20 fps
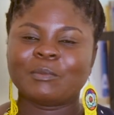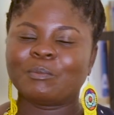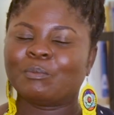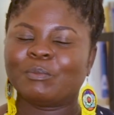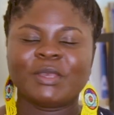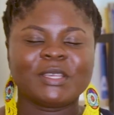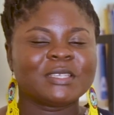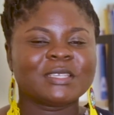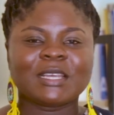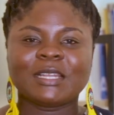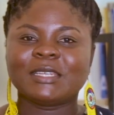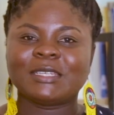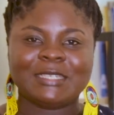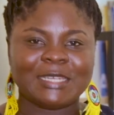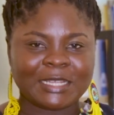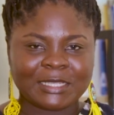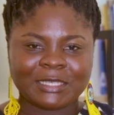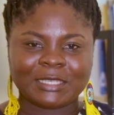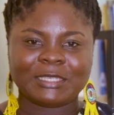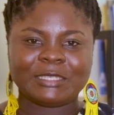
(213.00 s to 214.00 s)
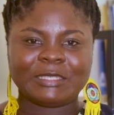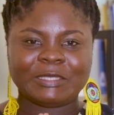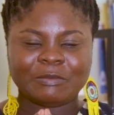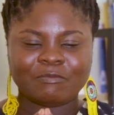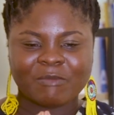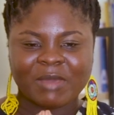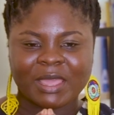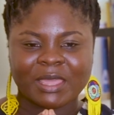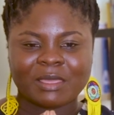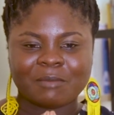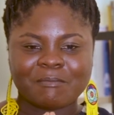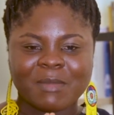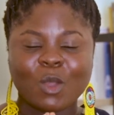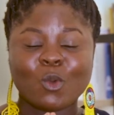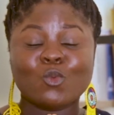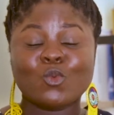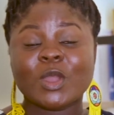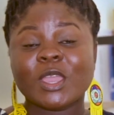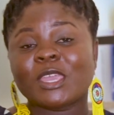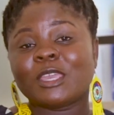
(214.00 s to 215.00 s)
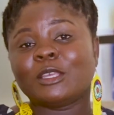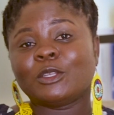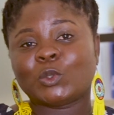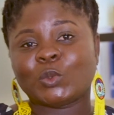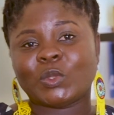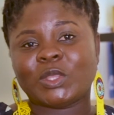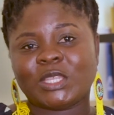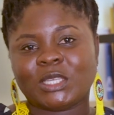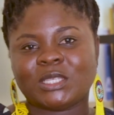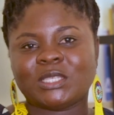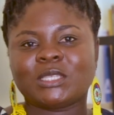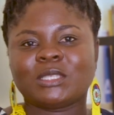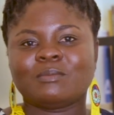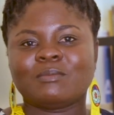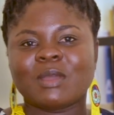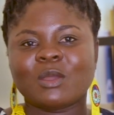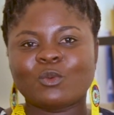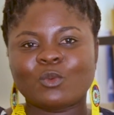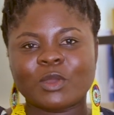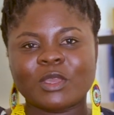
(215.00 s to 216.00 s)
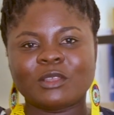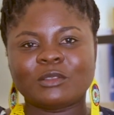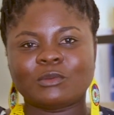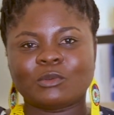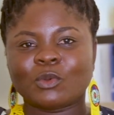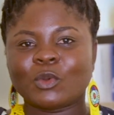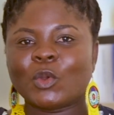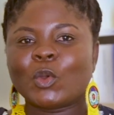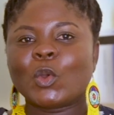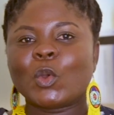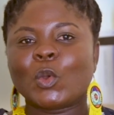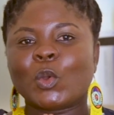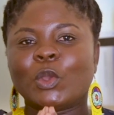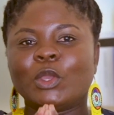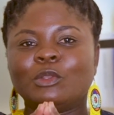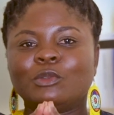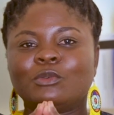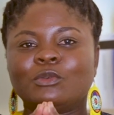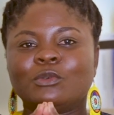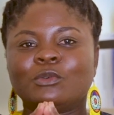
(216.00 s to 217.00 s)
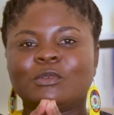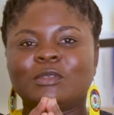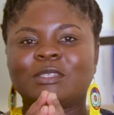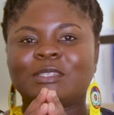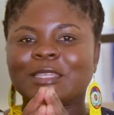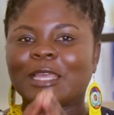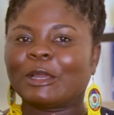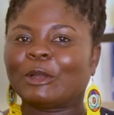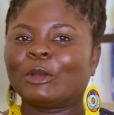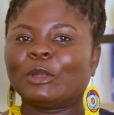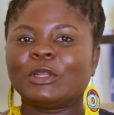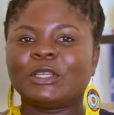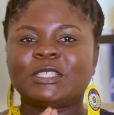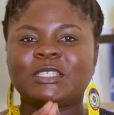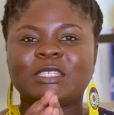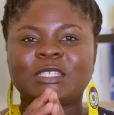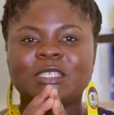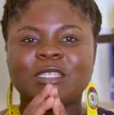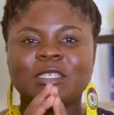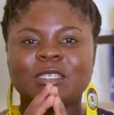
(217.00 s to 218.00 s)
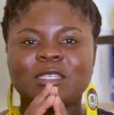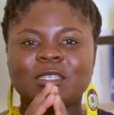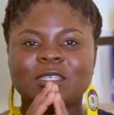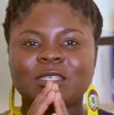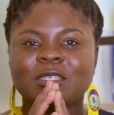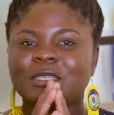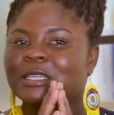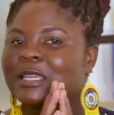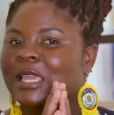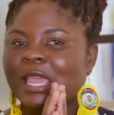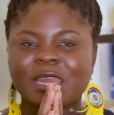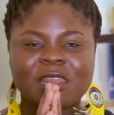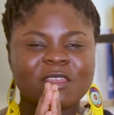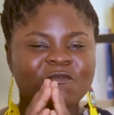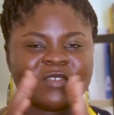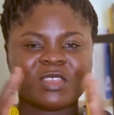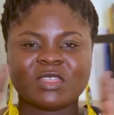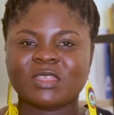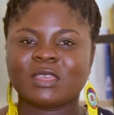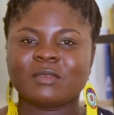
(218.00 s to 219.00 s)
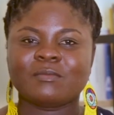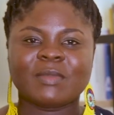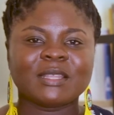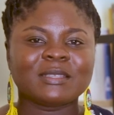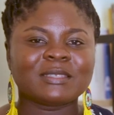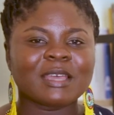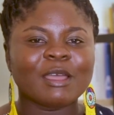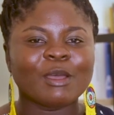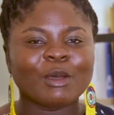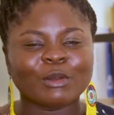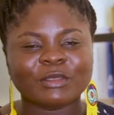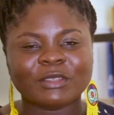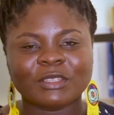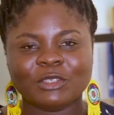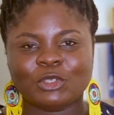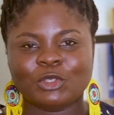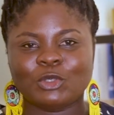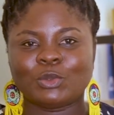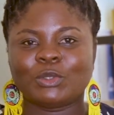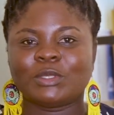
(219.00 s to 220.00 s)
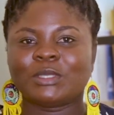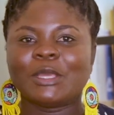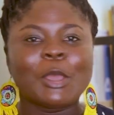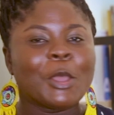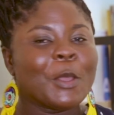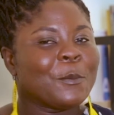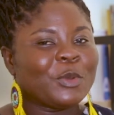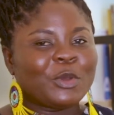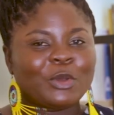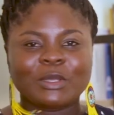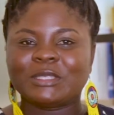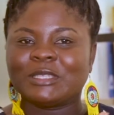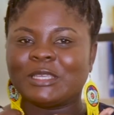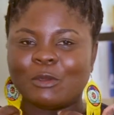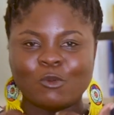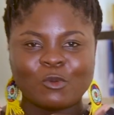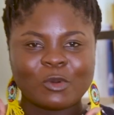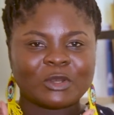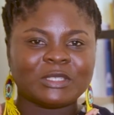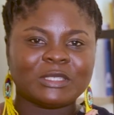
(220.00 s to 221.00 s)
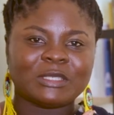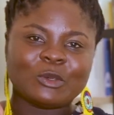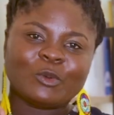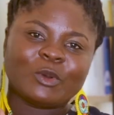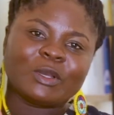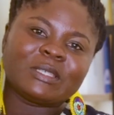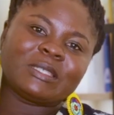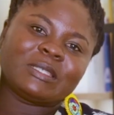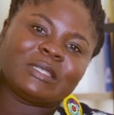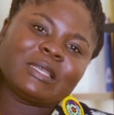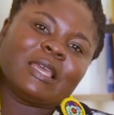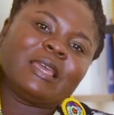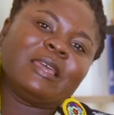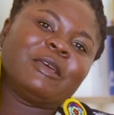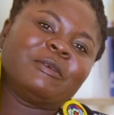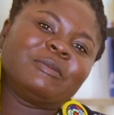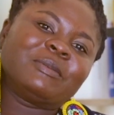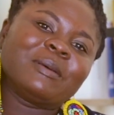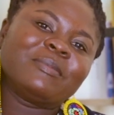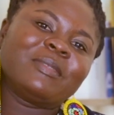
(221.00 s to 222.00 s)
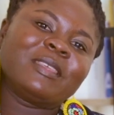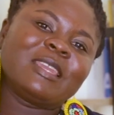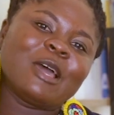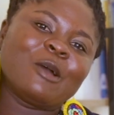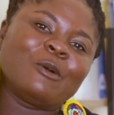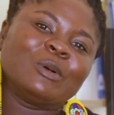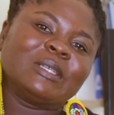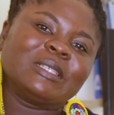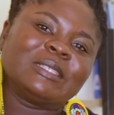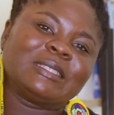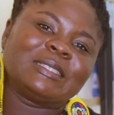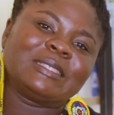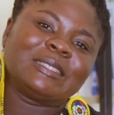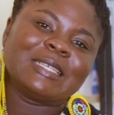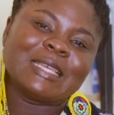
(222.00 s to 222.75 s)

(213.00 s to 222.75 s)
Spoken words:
basically, that is my way into this, my way into psychology and everything, mental health issues, because it was something that was